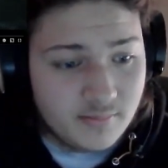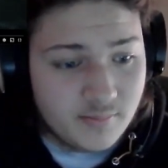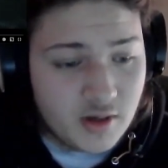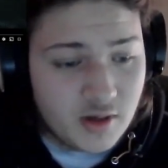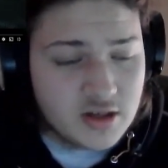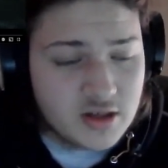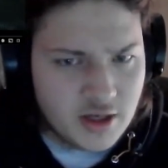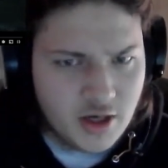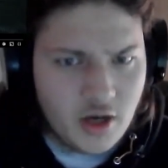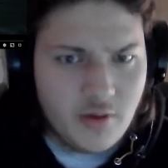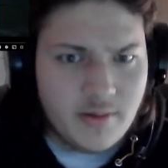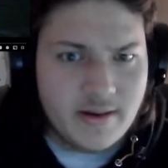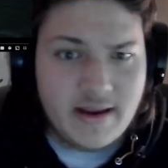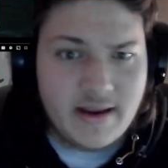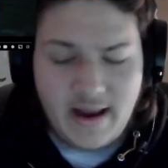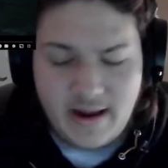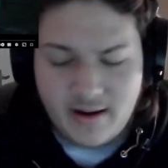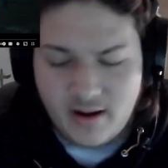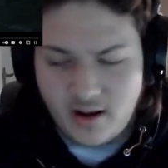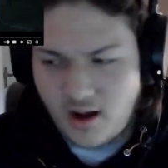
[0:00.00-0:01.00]
Because I know
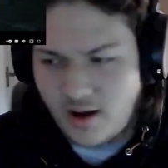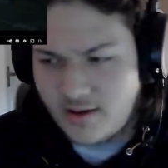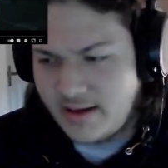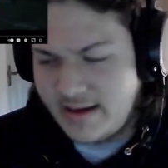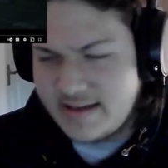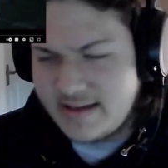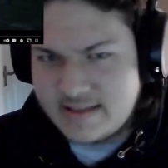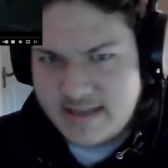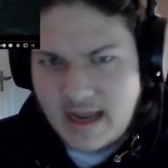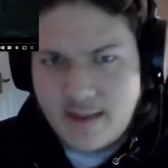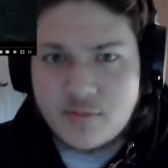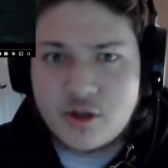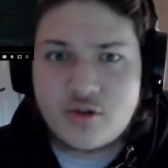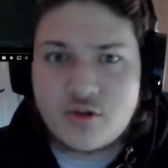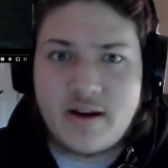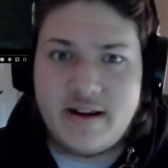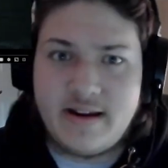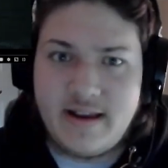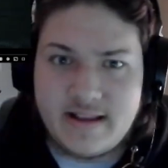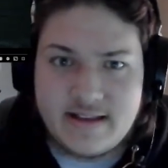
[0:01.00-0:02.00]
he's
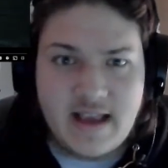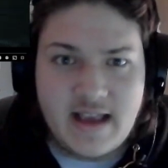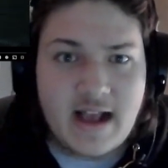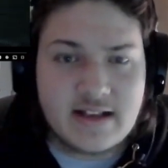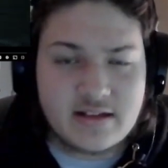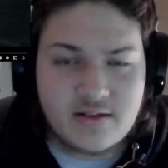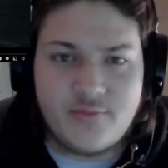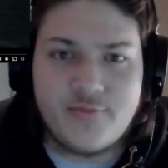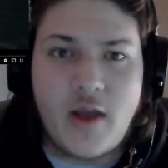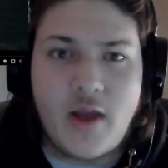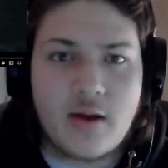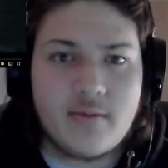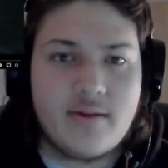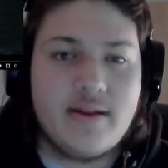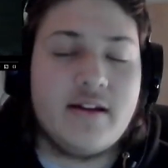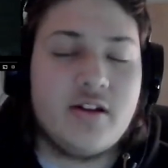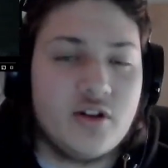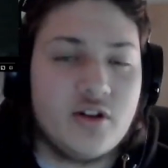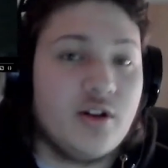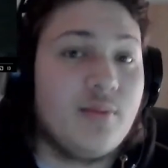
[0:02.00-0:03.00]
demonstrated he has a
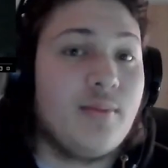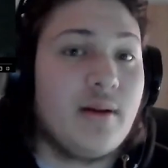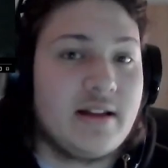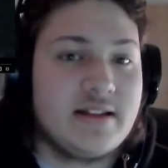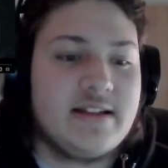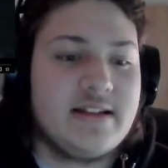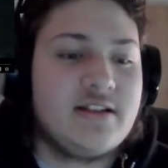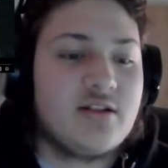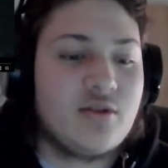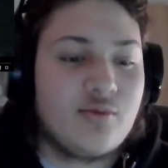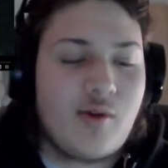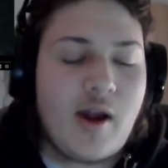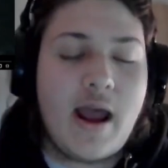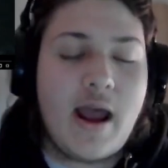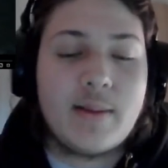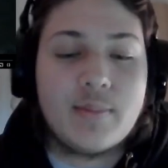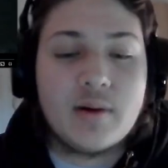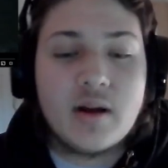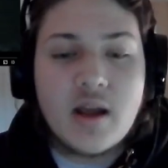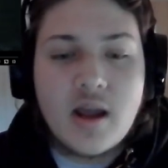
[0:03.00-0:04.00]
very good ability to
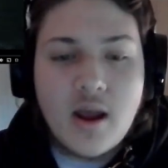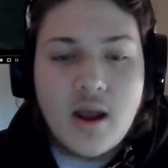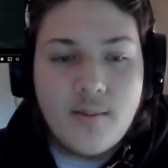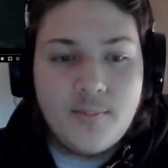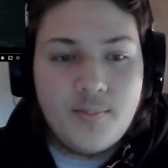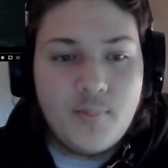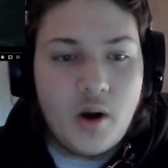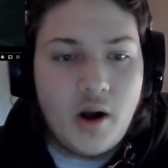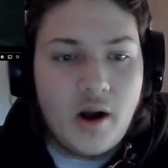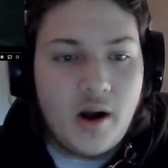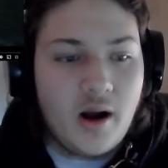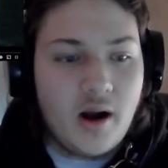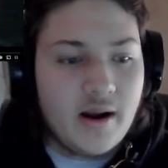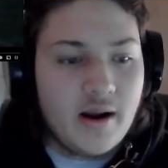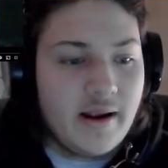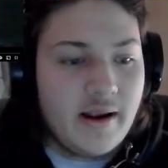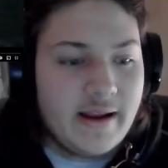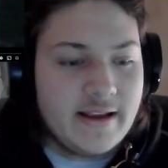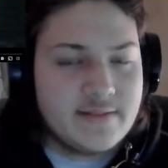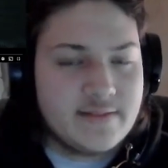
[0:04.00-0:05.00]
rap, but
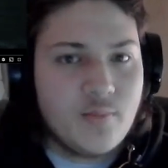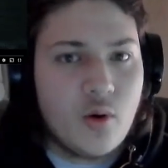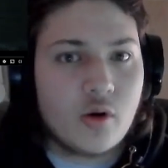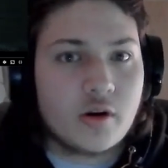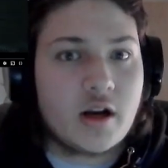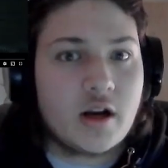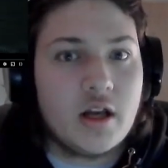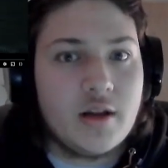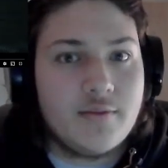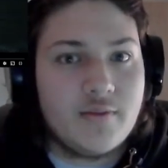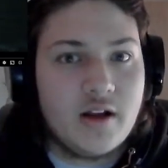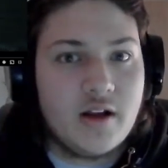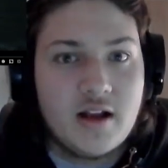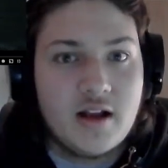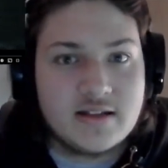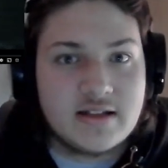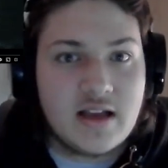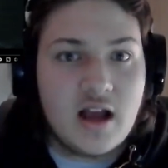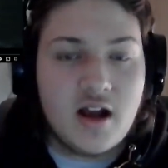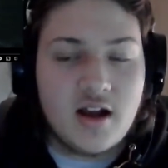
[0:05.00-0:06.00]
he's more kind of
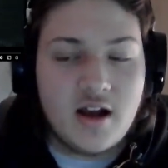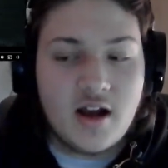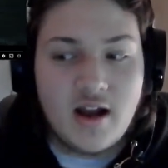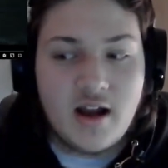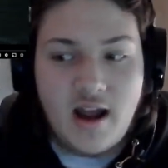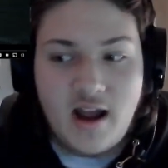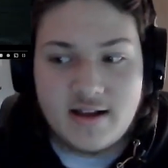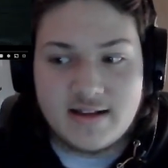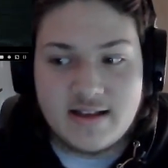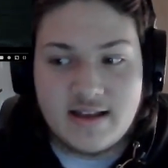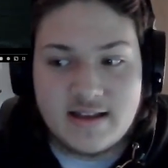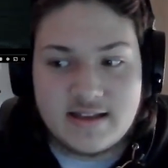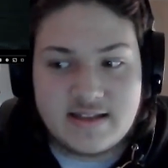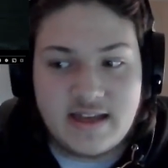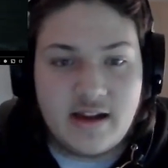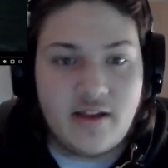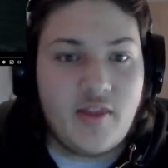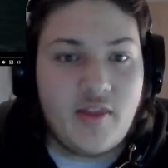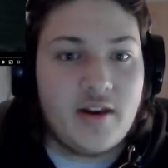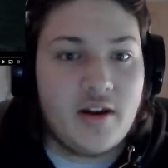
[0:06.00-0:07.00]
a
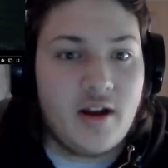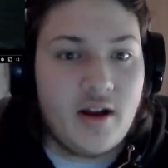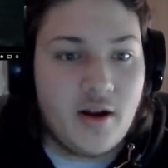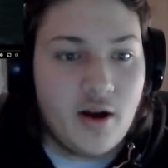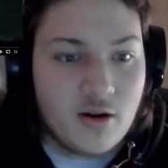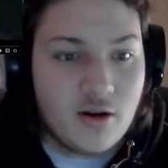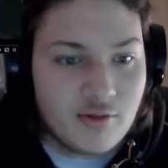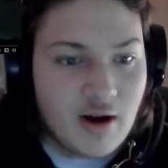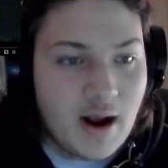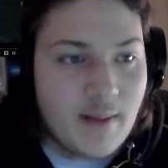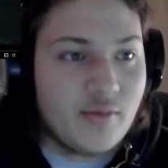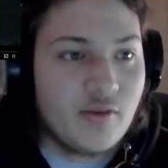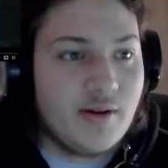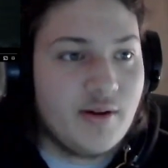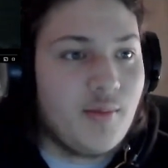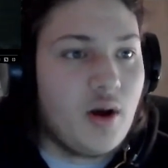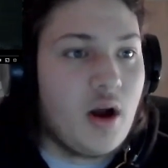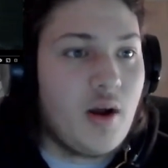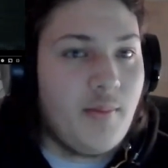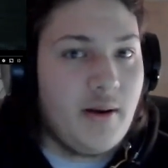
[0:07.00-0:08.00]
singer than a rapper, in
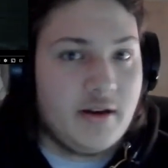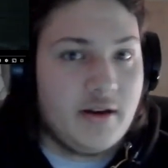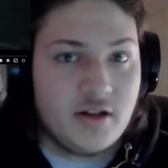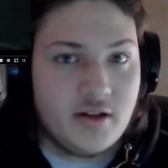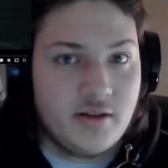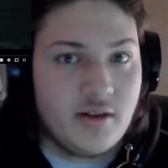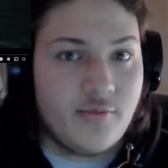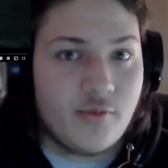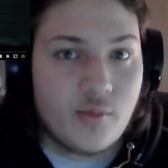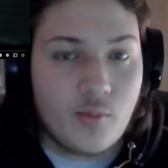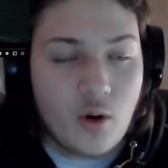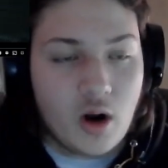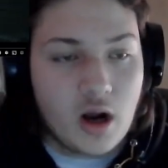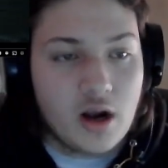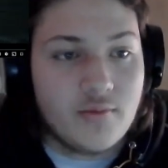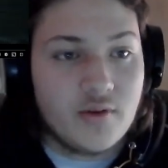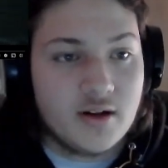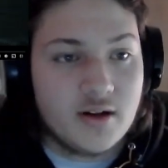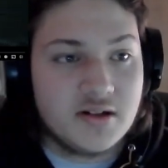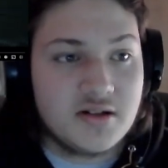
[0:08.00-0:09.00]
my opinion, from what
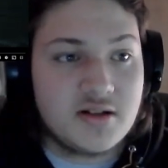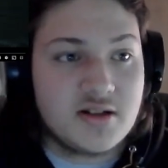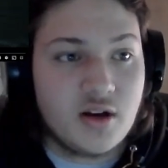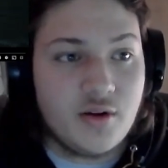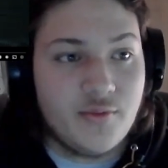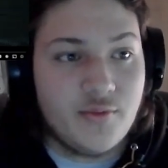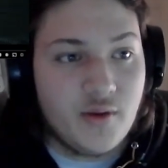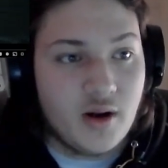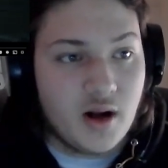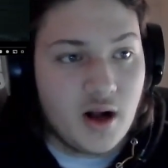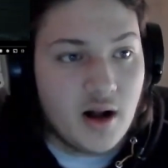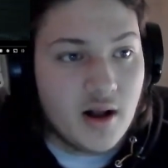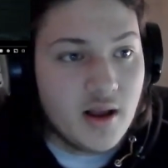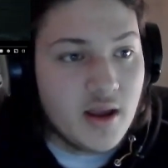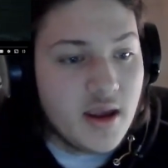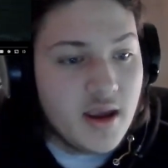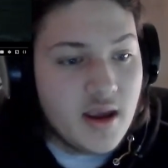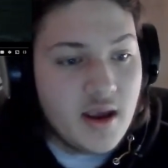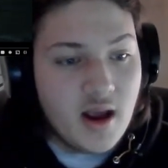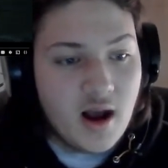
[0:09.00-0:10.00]
I've heard so far,
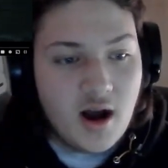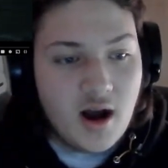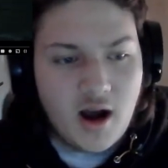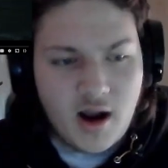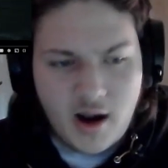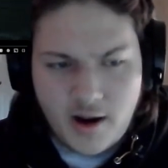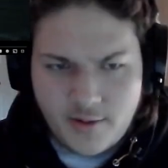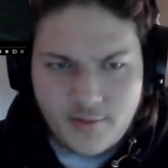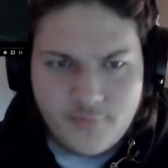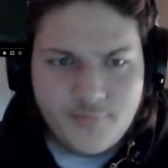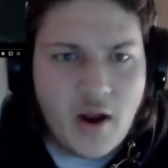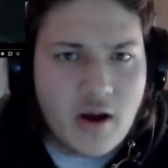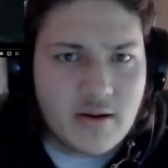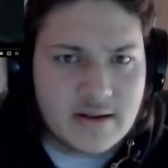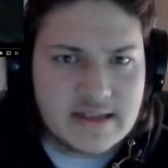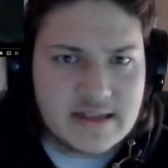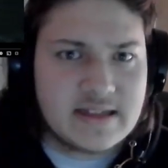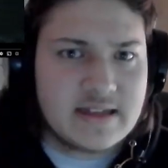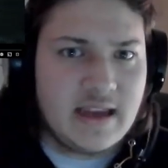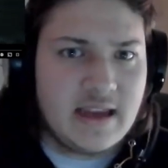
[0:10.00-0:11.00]
and
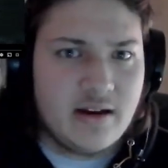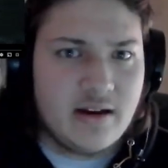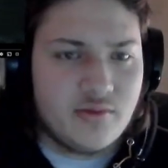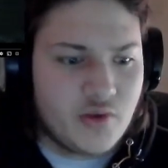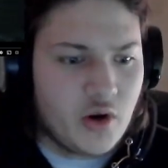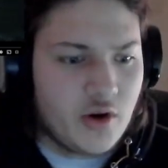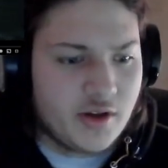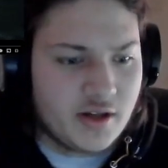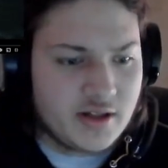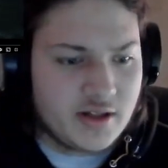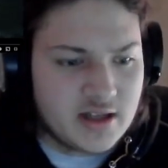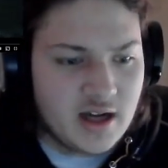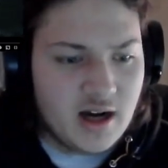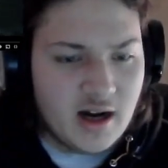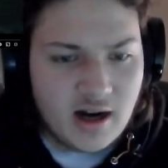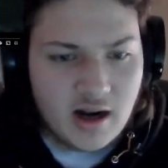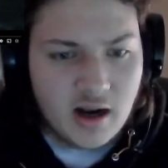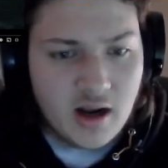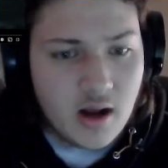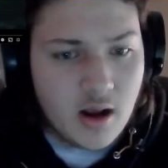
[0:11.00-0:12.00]
very skilled on a
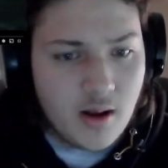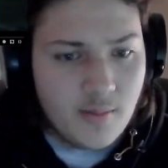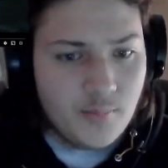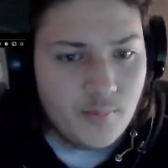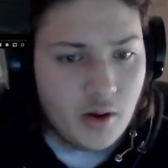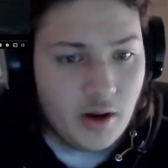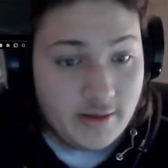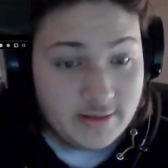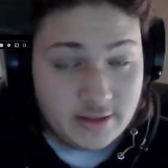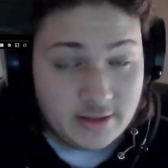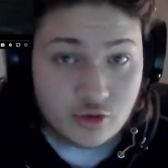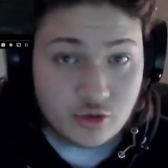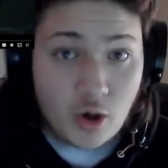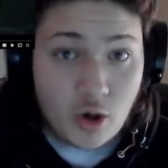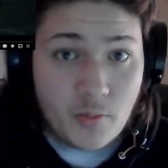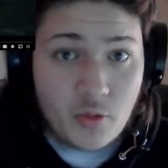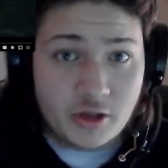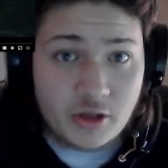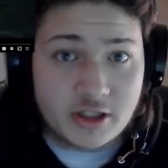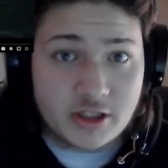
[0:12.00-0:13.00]
guitar. But is he
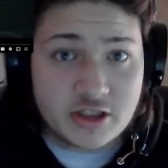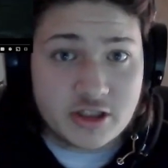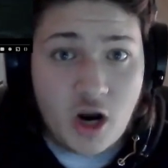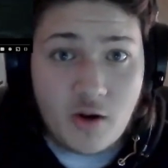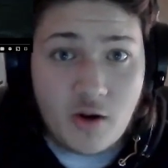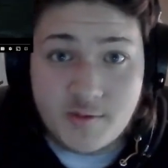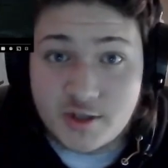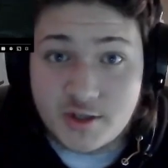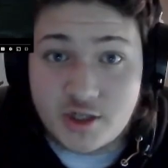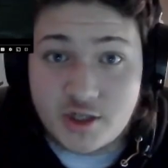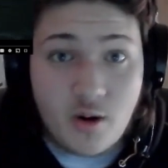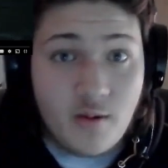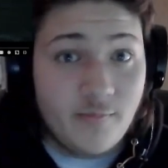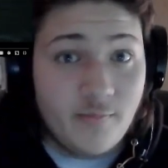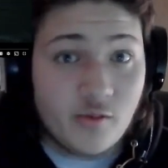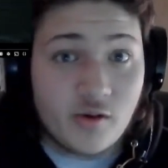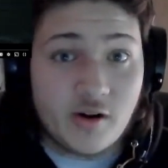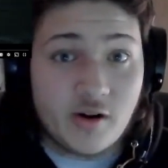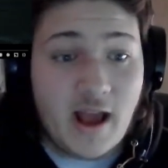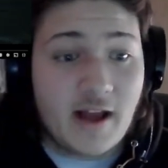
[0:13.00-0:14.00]
dropping the guitar and just going
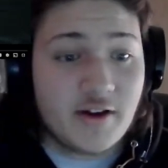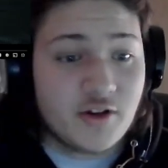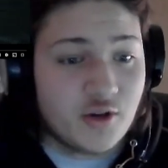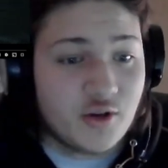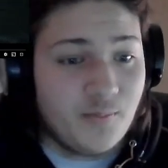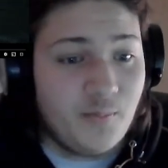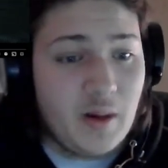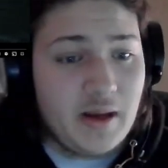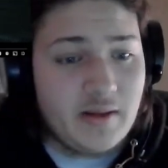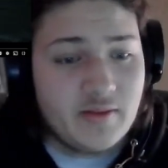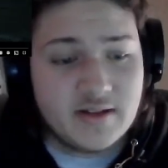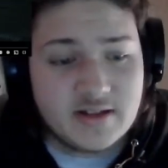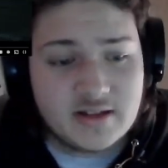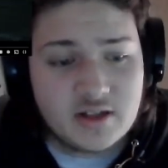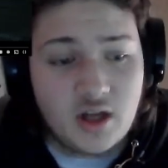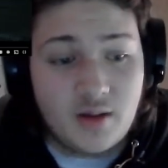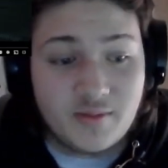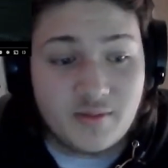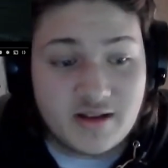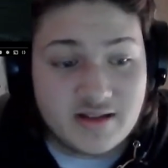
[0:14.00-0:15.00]
for an actual beat this
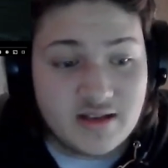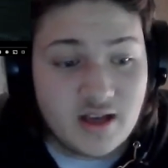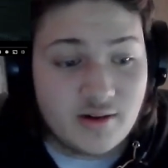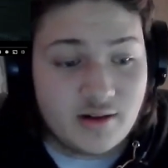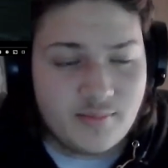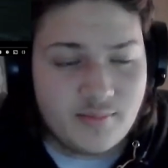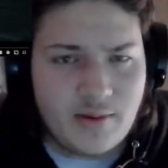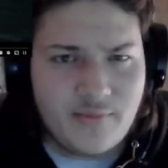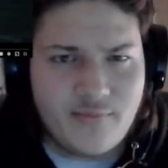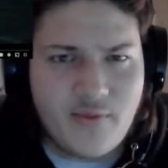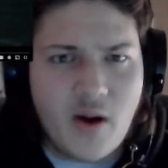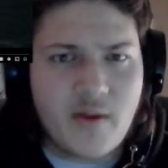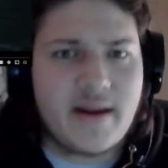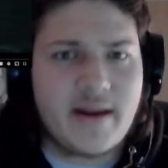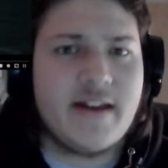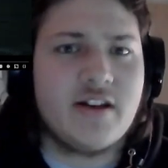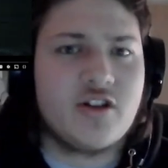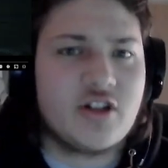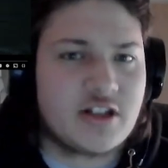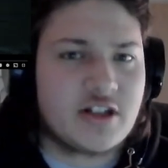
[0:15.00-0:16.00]
time? Because I'd be very
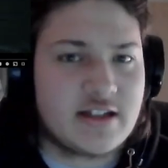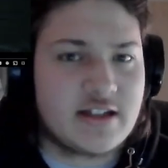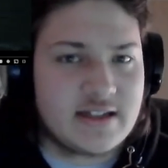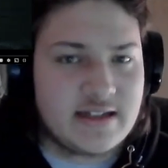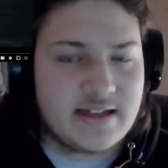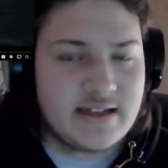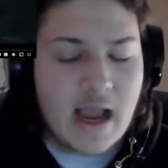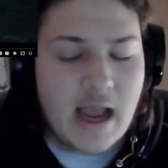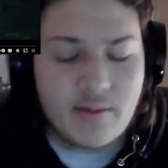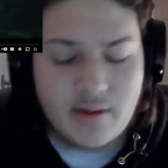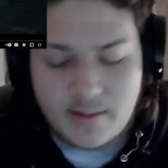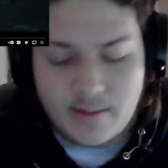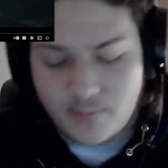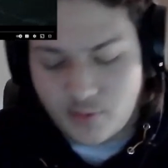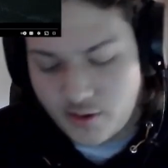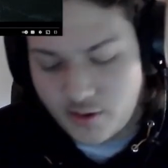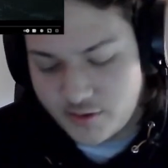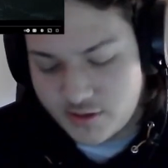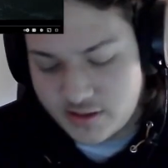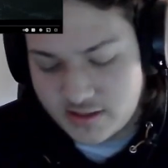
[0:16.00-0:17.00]
interested to see how he
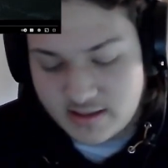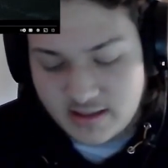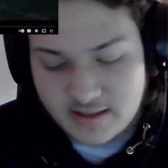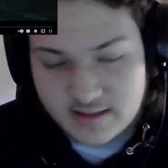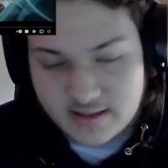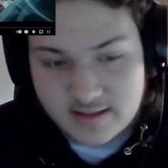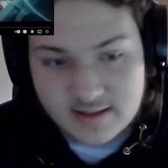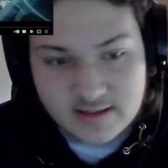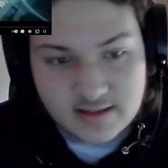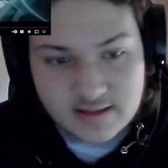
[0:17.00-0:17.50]
approaches this.